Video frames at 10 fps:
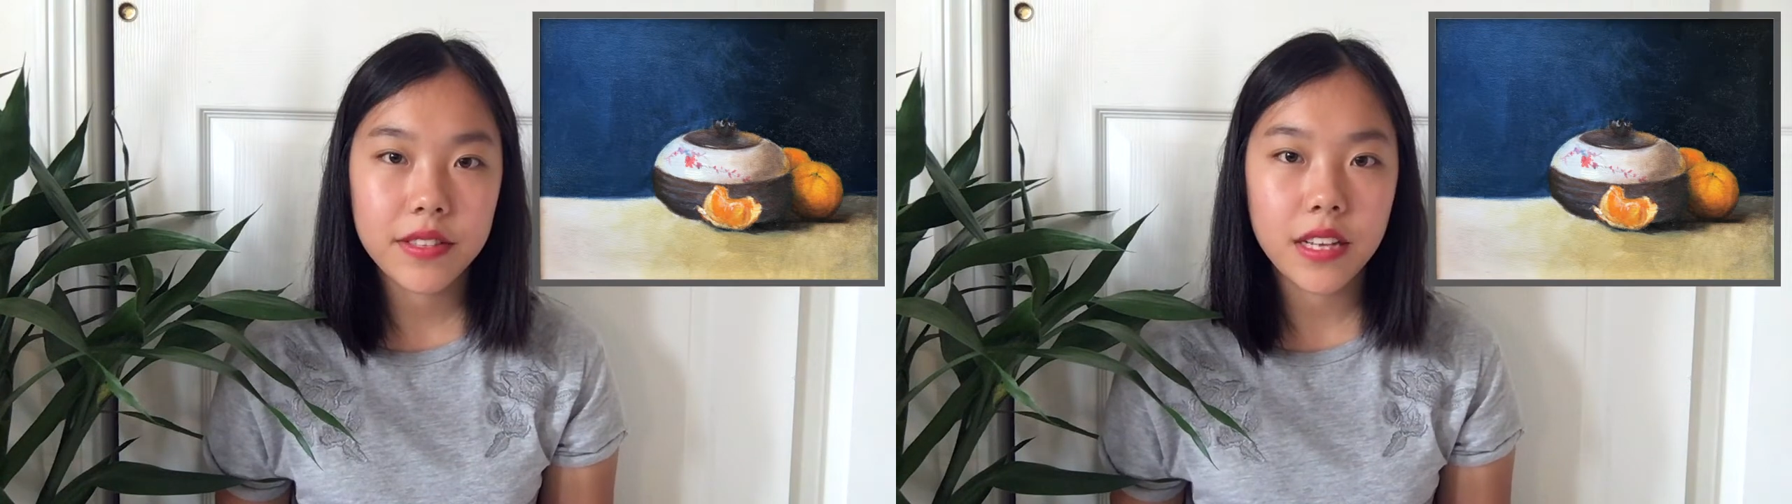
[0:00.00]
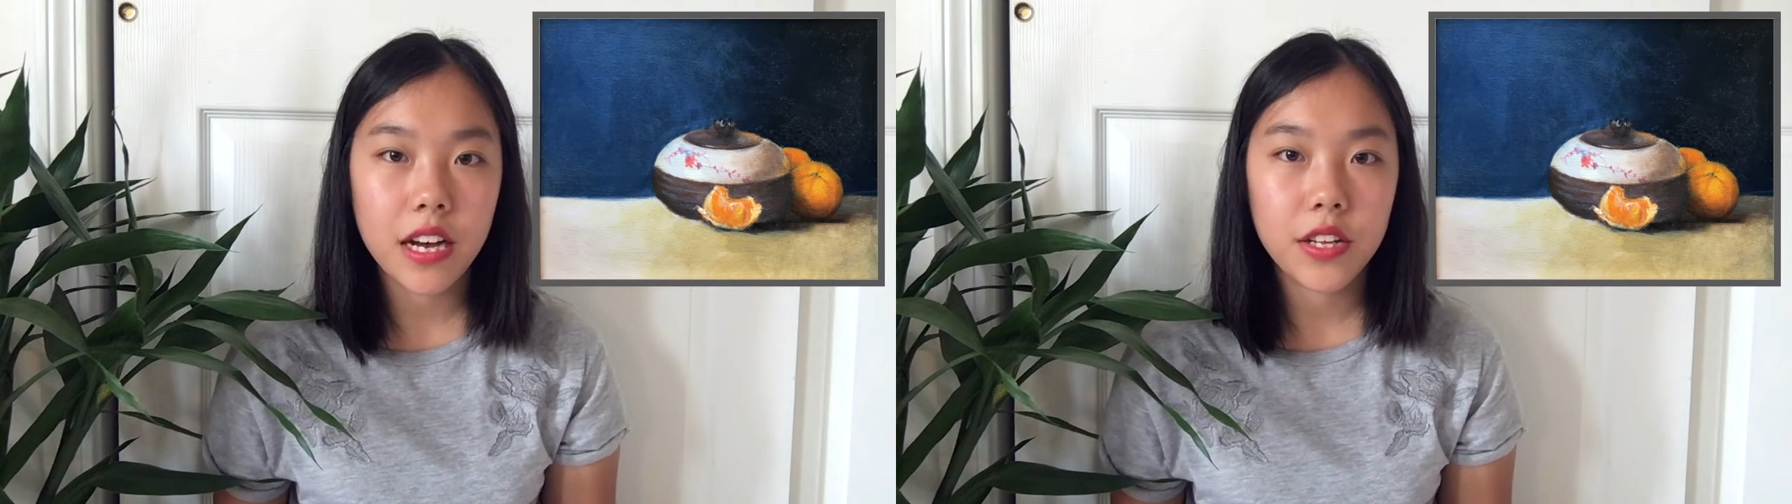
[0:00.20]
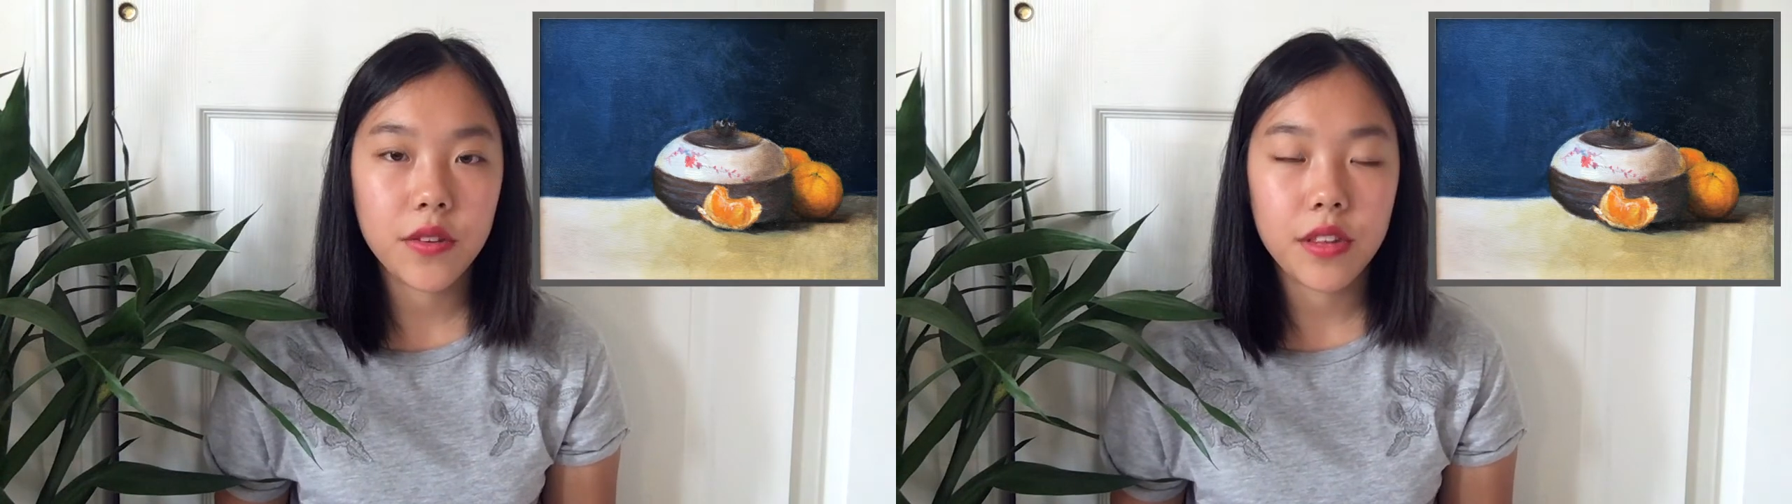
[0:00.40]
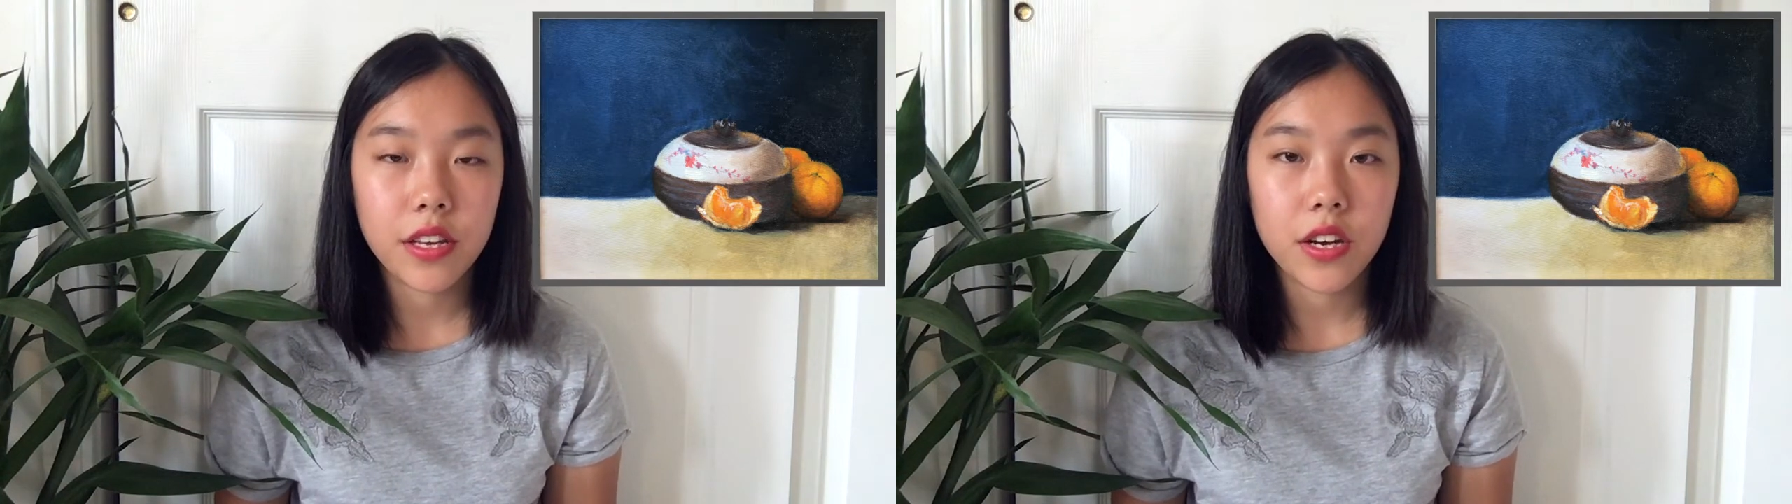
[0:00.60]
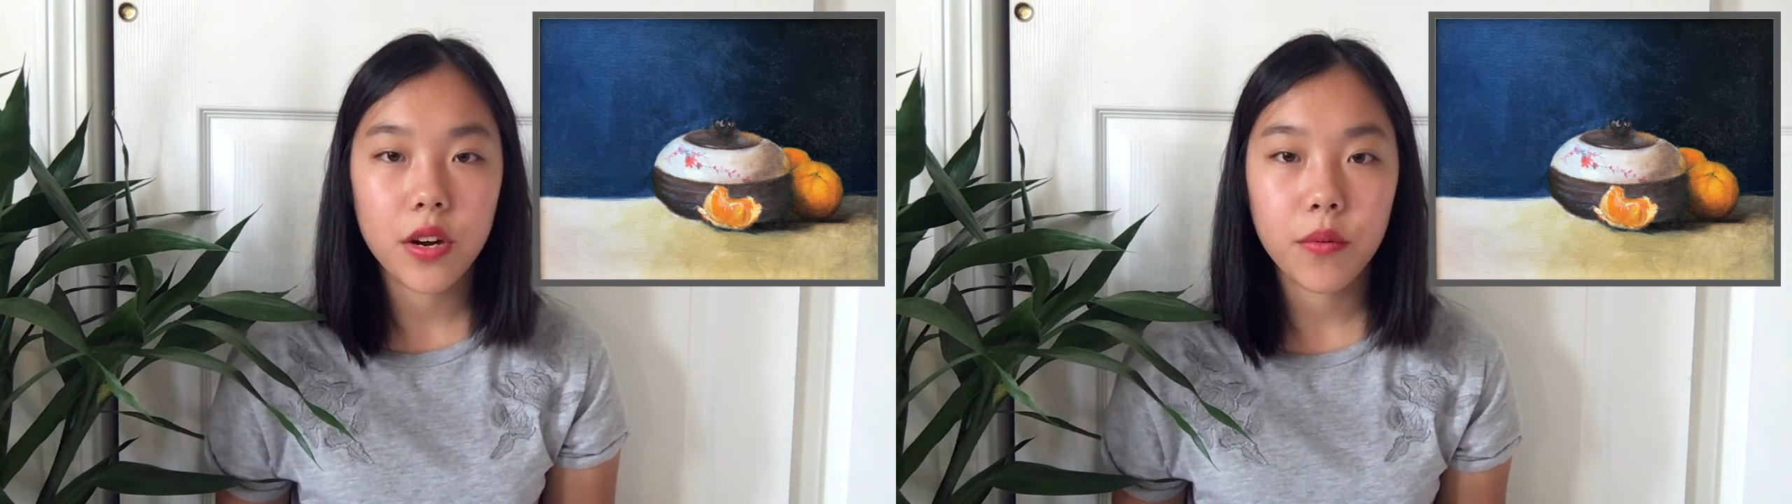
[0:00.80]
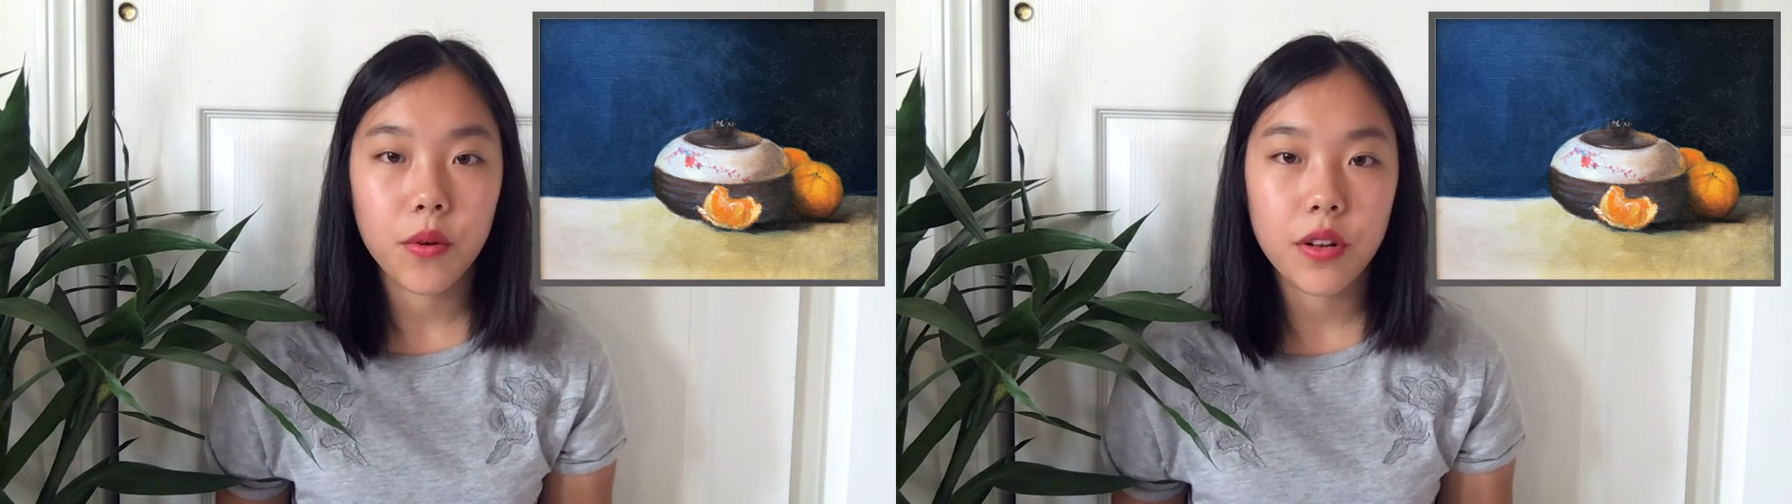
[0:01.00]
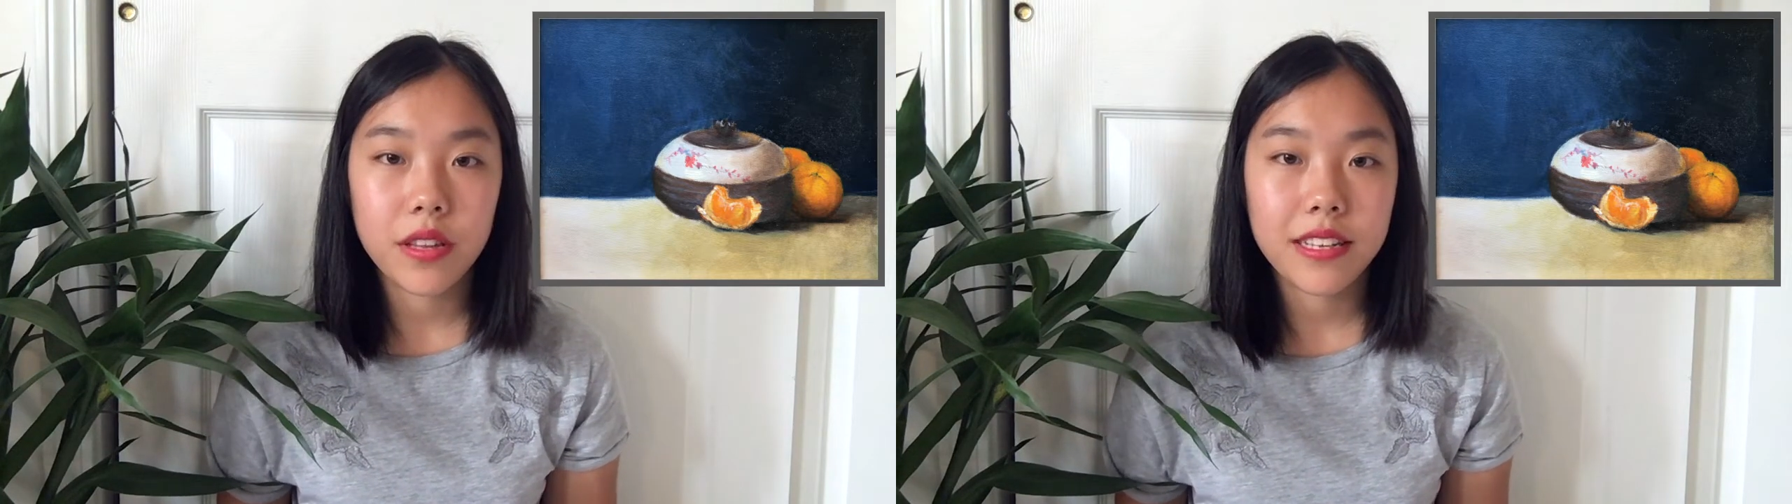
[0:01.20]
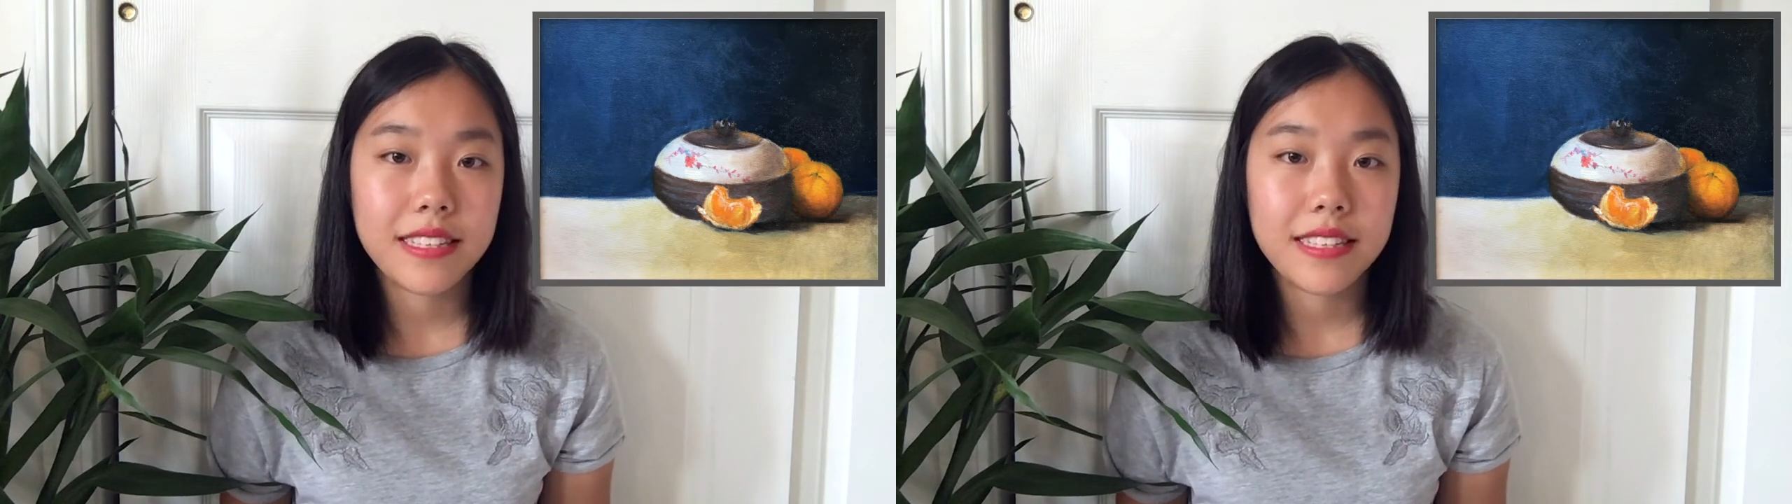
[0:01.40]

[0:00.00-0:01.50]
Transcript: that you think are worthy,